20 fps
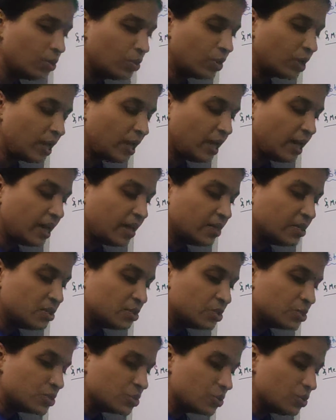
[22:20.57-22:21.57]
Okay,
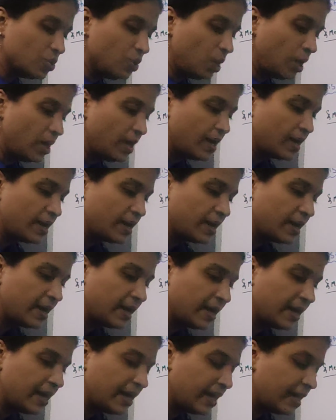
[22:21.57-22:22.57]
so
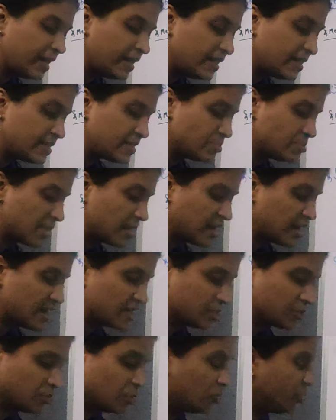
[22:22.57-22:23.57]
in this
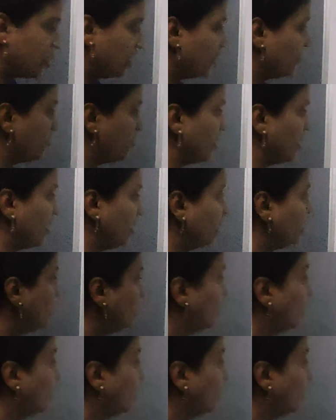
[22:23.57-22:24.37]
megaspore tetrad,